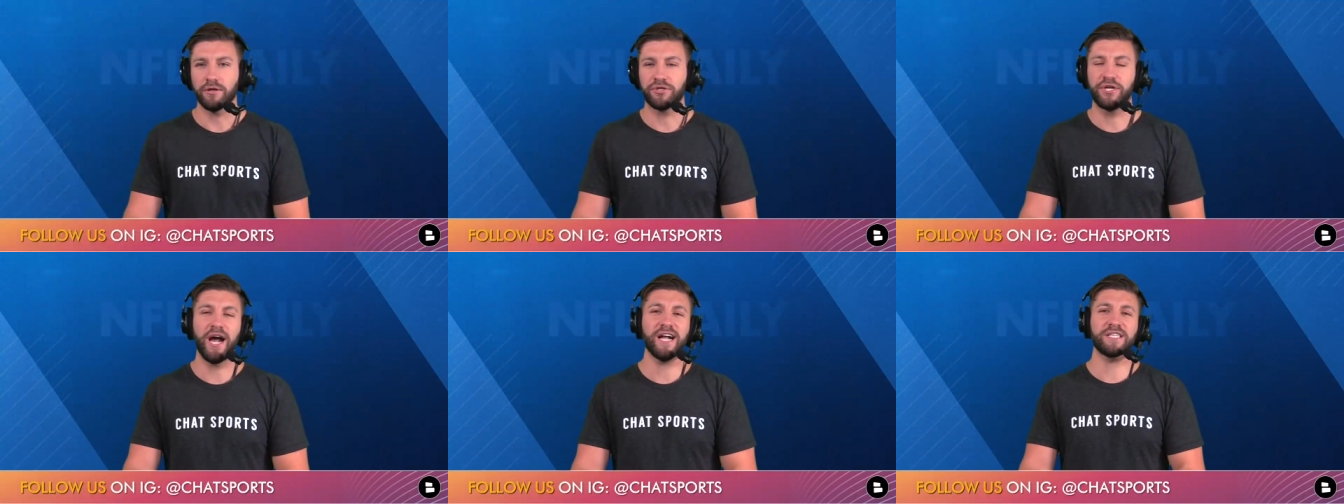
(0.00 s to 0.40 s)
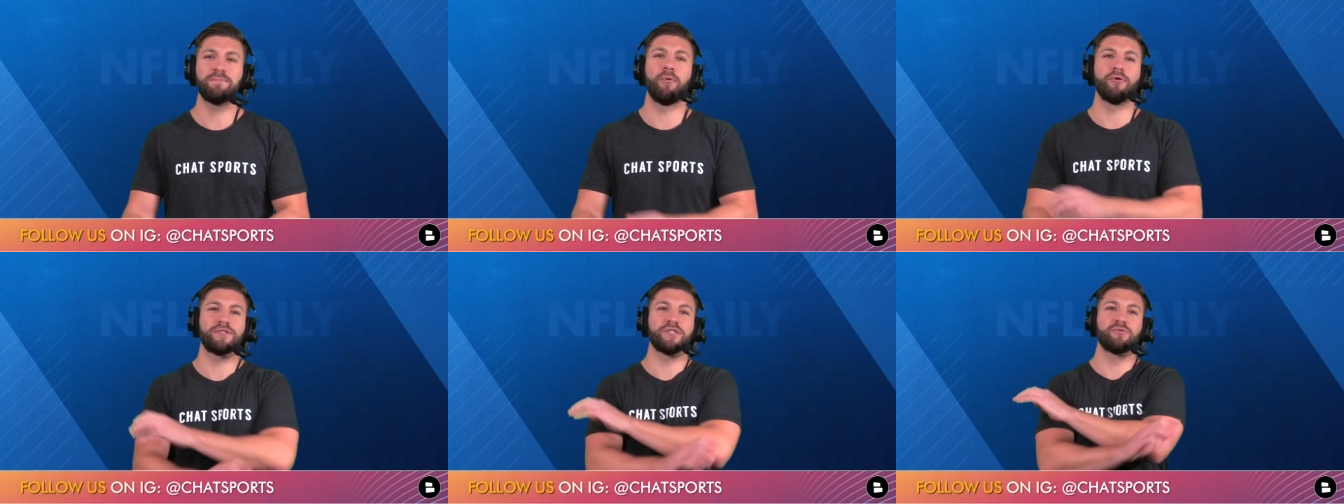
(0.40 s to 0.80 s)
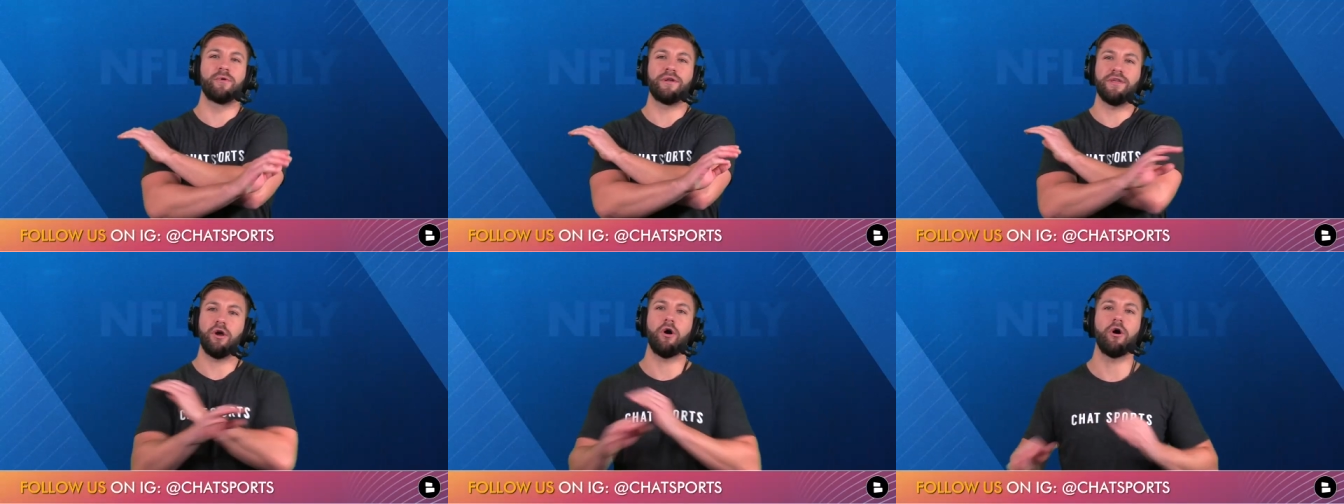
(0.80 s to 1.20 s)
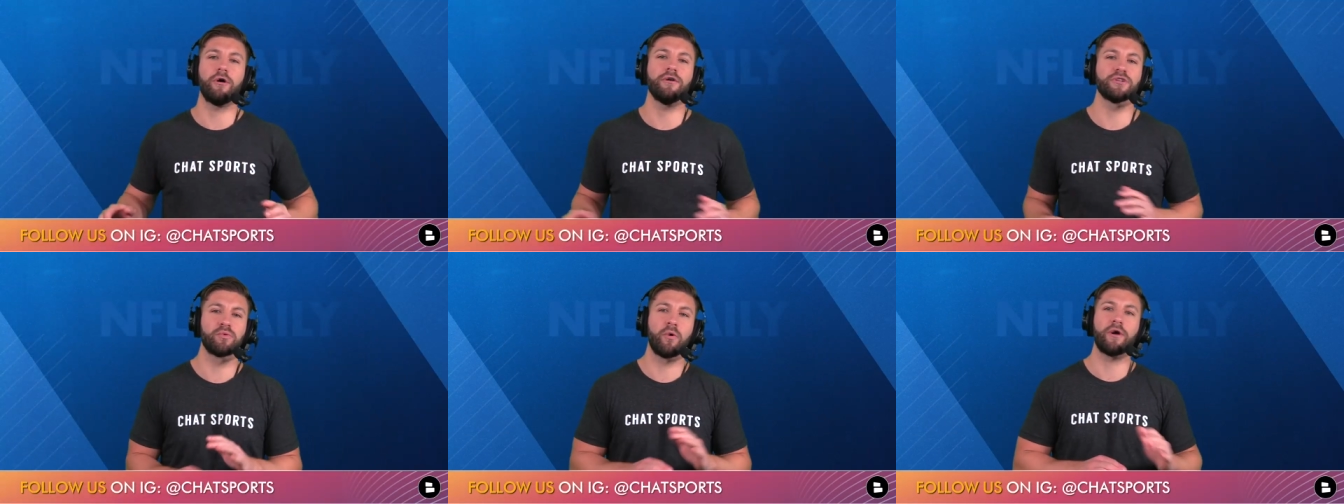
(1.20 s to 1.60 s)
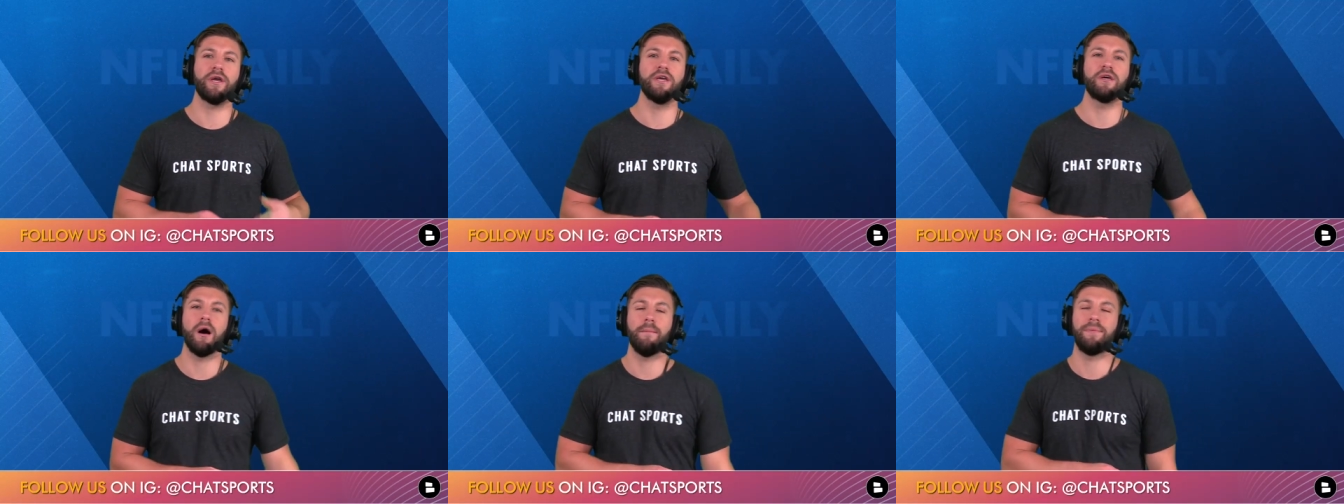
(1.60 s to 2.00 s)
Chat Sports is one of the hardest
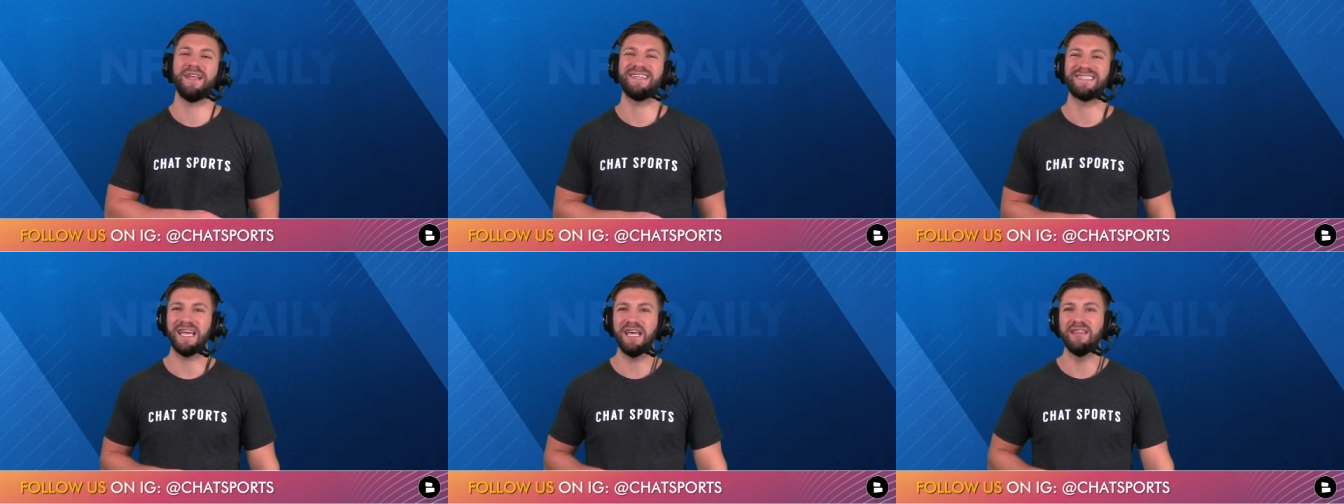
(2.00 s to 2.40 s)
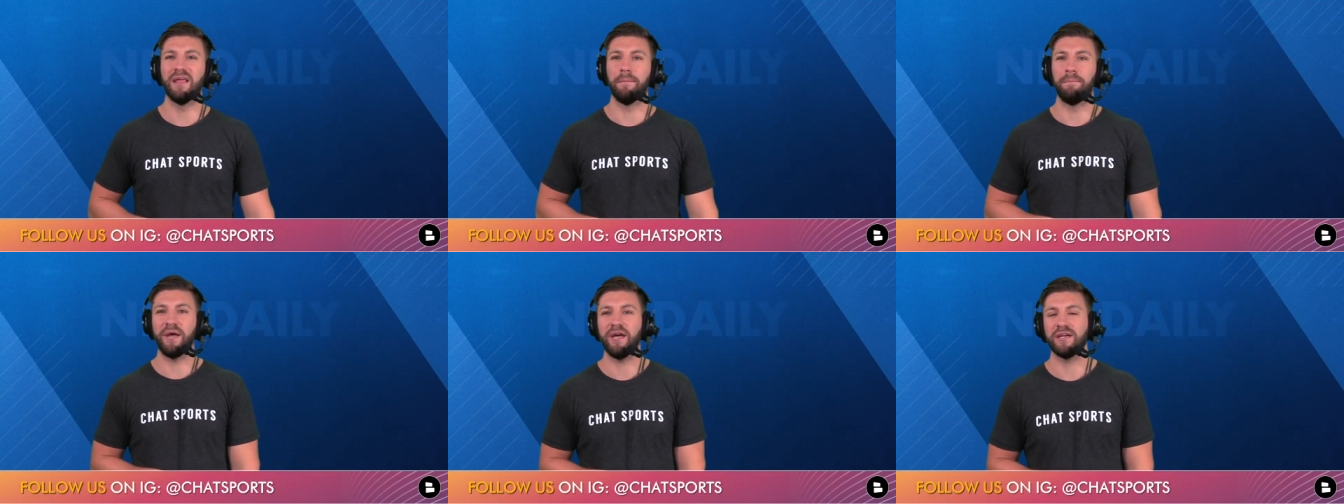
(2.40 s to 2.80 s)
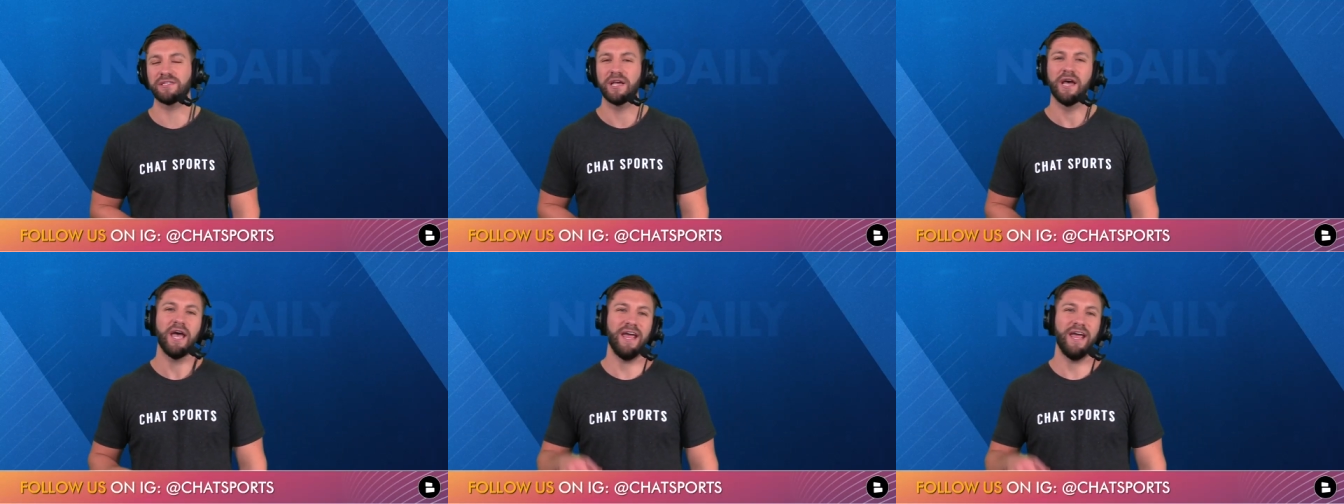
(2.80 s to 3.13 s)
working companies in the biz.